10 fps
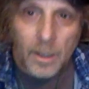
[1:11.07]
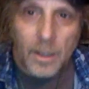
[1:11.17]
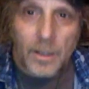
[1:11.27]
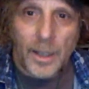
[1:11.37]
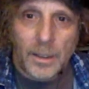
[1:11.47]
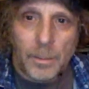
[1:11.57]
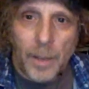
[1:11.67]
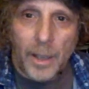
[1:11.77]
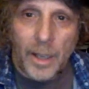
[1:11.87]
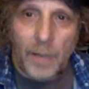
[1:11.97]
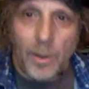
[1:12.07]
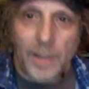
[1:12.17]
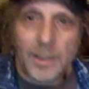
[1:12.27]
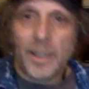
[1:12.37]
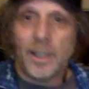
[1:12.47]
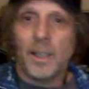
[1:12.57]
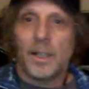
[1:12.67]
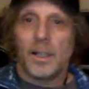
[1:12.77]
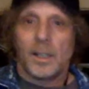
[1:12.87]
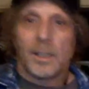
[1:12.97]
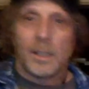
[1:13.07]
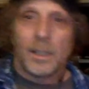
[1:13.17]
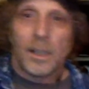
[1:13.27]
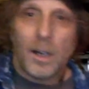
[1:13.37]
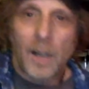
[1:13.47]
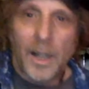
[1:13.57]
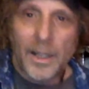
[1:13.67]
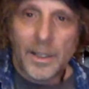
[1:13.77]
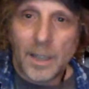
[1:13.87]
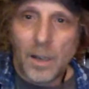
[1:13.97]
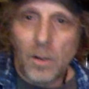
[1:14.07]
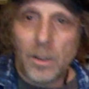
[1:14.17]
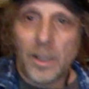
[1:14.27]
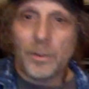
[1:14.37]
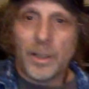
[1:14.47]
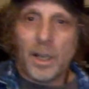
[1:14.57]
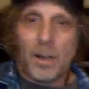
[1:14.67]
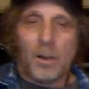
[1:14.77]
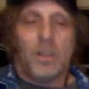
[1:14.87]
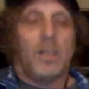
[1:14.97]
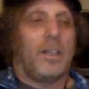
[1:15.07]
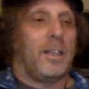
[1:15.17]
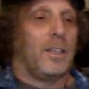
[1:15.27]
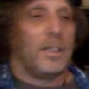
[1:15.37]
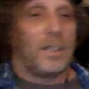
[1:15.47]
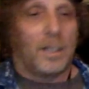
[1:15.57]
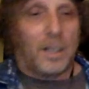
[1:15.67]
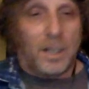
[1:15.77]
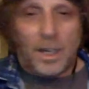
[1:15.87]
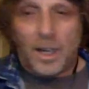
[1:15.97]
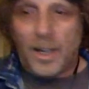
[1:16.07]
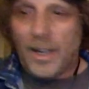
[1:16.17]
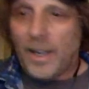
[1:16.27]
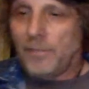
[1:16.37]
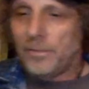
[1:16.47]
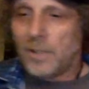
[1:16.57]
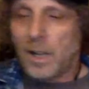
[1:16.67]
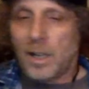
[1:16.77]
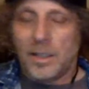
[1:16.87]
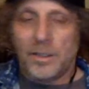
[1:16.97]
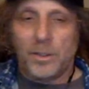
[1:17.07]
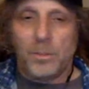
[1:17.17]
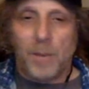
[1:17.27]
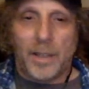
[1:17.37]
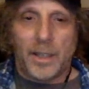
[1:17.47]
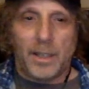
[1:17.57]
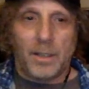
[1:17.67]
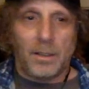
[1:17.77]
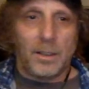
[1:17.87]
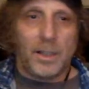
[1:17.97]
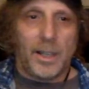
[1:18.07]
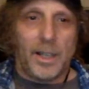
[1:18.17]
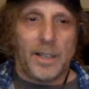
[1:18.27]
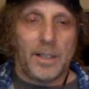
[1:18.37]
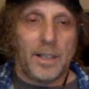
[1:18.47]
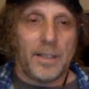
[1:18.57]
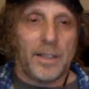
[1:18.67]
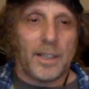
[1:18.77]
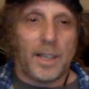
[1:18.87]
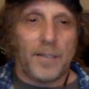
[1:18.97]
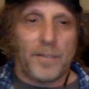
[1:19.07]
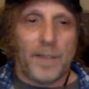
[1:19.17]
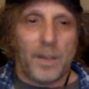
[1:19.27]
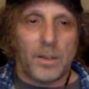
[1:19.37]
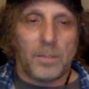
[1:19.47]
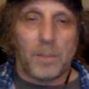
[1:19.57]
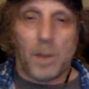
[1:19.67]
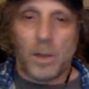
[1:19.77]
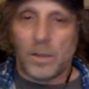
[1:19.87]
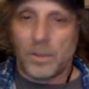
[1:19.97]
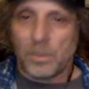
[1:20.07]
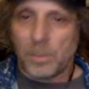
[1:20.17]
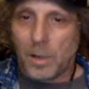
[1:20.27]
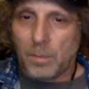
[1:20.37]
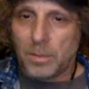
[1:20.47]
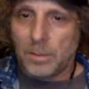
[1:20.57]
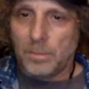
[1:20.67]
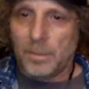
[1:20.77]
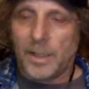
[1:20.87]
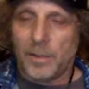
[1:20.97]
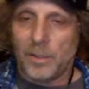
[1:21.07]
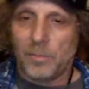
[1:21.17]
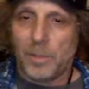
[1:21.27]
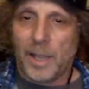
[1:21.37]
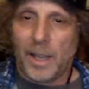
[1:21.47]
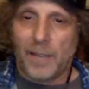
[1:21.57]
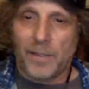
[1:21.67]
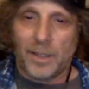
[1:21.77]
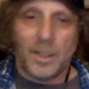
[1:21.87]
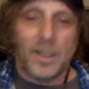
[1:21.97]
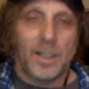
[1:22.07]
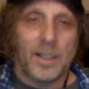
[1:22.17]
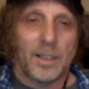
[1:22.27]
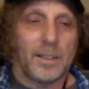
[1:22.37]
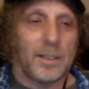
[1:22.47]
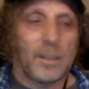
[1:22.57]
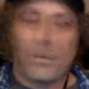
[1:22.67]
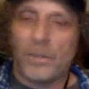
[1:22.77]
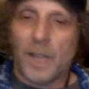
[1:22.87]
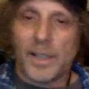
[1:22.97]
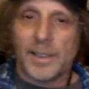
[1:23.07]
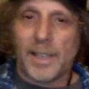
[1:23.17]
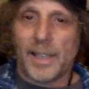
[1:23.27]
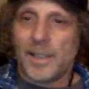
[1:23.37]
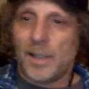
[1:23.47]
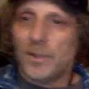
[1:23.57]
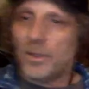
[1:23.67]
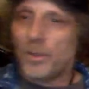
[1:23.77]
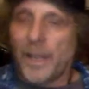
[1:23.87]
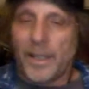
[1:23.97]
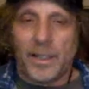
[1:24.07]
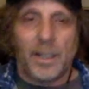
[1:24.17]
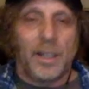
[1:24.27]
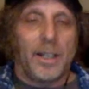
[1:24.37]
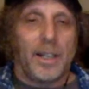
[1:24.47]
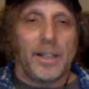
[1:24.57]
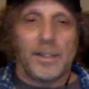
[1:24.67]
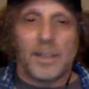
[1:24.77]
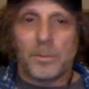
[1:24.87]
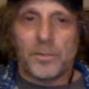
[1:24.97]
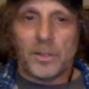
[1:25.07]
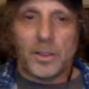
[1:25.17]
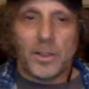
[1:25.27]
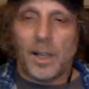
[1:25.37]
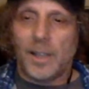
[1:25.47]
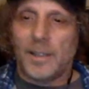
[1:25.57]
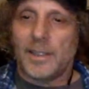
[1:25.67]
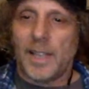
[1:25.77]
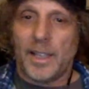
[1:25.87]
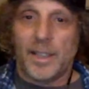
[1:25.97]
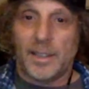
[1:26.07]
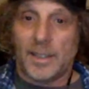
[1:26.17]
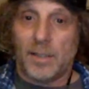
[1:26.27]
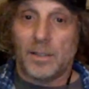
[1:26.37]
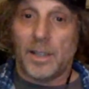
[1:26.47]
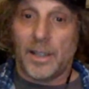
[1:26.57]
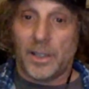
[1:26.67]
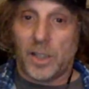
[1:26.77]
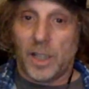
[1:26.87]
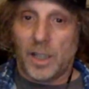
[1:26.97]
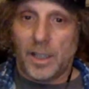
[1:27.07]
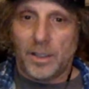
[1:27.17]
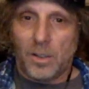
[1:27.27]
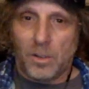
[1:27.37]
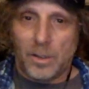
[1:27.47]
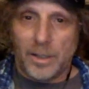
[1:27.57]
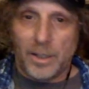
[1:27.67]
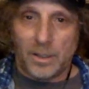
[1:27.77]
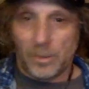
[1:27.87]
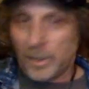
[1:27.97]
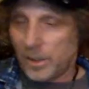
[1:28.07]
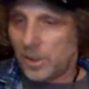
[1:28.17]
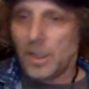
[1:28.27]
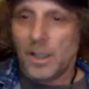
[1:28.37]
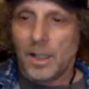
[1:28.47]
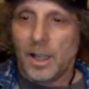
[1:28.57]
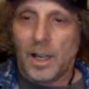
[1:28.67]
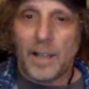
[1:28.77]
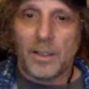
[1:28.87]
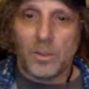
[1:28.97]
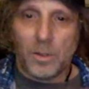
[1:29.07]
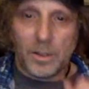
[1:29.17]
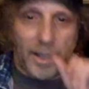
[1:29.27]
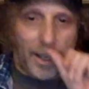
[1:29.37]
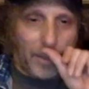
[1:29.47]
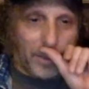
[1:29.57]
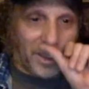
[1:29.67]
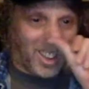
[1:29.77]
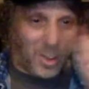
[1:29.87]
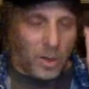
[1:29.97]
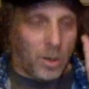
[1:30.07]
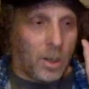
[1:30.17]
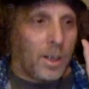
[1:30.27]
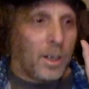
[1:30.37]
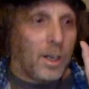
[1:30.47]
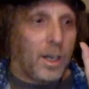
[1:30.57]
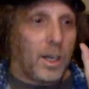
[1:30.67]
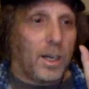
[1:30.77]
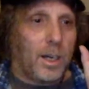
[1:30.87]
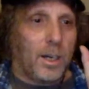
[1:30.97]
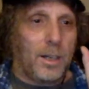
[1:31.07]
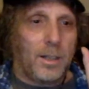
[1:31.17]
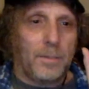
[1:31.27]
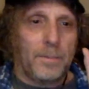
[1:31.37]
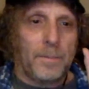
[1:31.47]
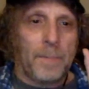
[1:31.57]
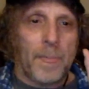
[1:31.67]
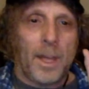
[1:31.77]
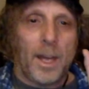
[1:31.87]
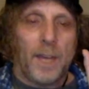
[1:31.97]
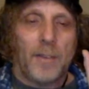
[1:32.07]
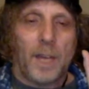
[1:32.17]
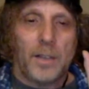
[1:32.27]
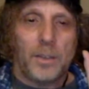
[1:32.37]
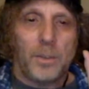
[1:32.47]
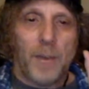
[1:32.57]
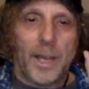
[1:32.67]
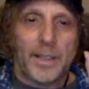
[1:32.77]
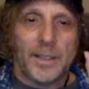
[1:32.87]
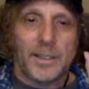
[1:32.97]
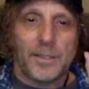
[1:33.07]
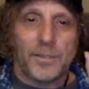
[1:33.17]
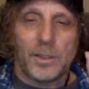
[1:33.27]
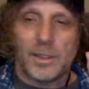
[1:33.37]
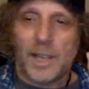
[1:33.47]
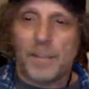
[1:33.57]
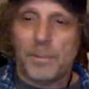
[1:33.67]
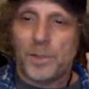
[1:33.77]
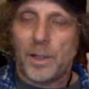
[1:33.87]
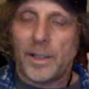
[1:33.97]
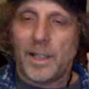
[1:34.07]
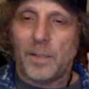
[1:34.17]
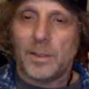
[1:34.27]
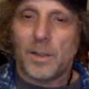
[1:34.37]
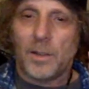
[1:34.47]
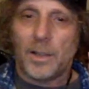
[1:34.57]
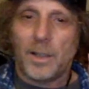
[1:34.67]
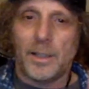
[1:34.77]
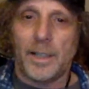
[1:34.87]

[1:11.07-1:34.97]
Thanks, man. Hey, Wesley. All right, so here we go. I have got a new mic here, and I think I found part of the problem that we've been having, because some of you guys say it sounds great, and some of you guys say it sounds like shit and you don't want to hear it, which I don't want to happen. So I've got a new mic. That's the first step of trying out what's going on.